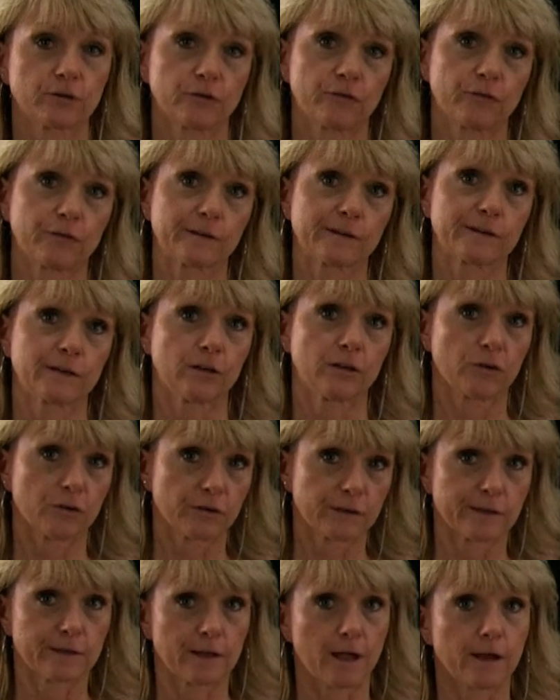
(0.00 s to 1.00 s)
for Secure
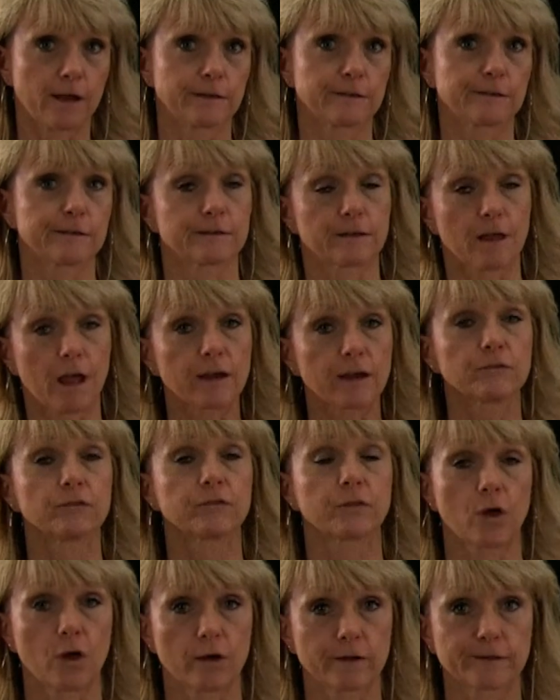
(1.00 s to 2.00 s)
Design design
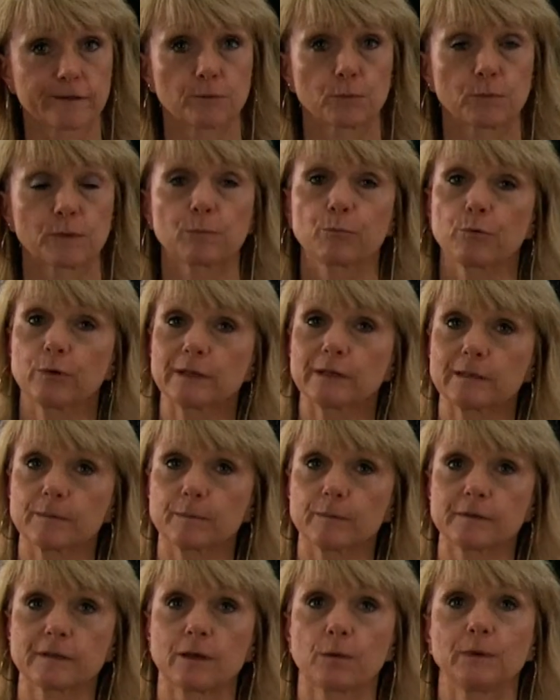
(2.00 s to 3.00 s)
flaws, or the
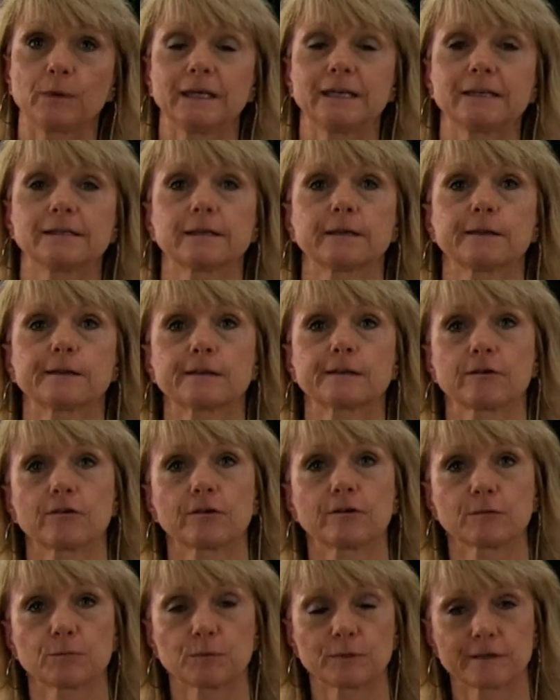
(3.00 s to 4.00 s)
principles that we need to consider
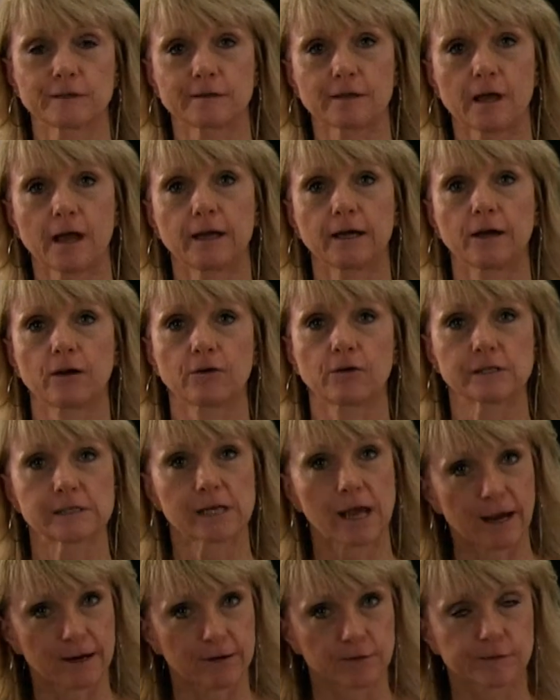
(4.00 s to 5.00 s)
as we're designing our
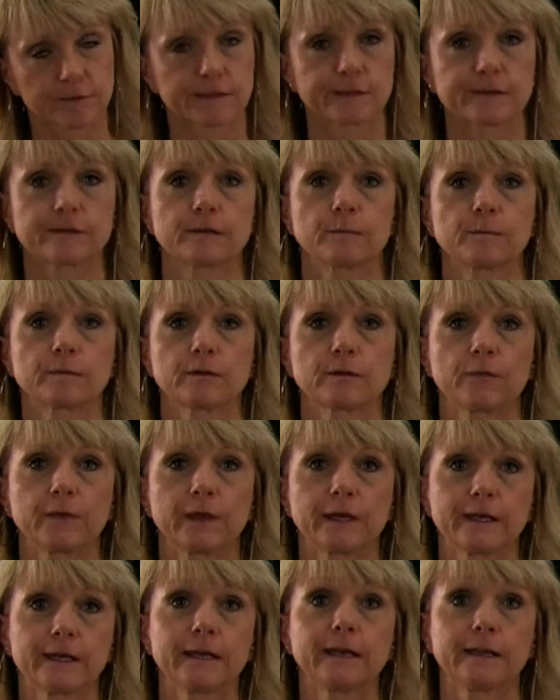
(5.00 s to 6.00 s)
entire system so
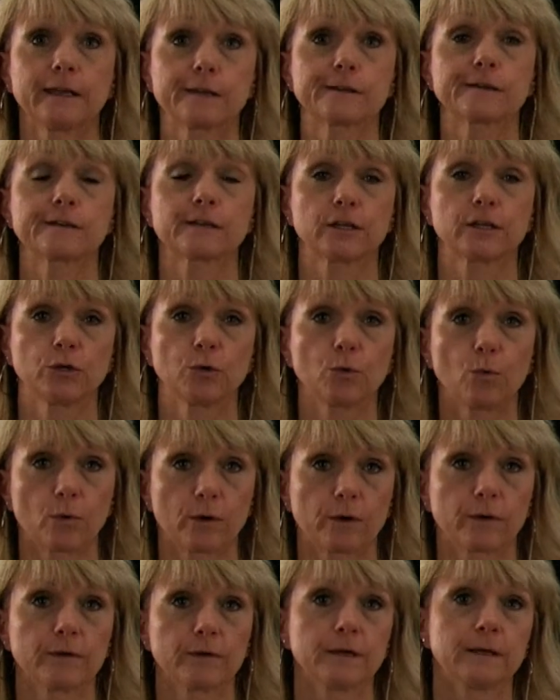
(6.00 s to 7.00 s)
that it is
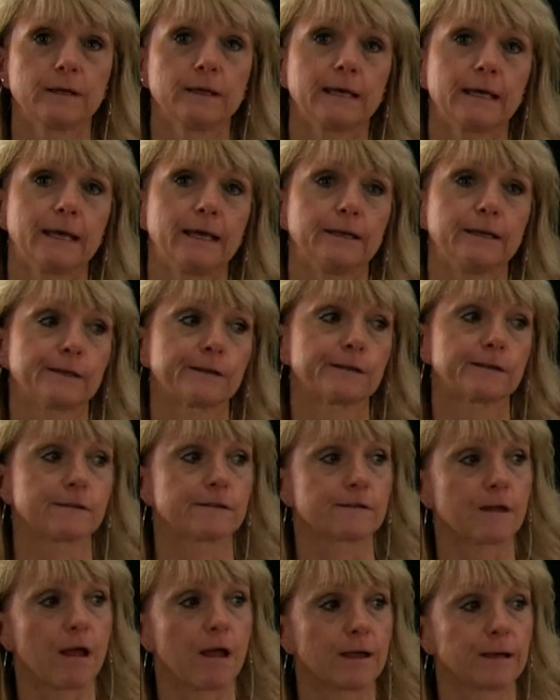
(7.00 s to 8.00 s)
secure in its
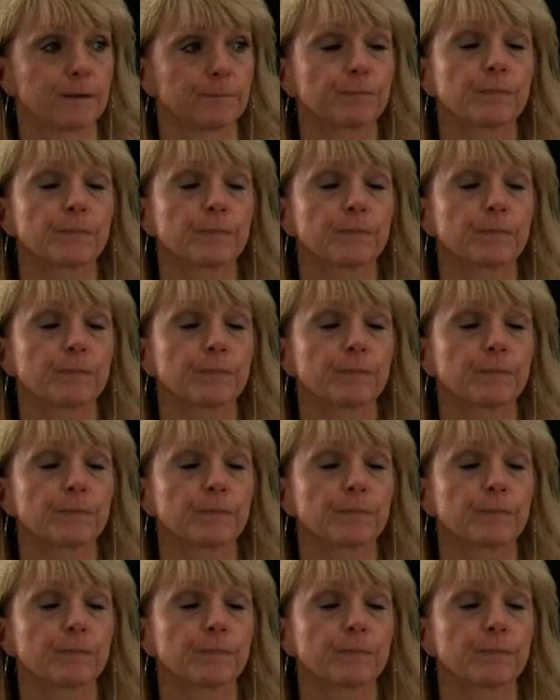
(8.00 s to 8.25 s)
design.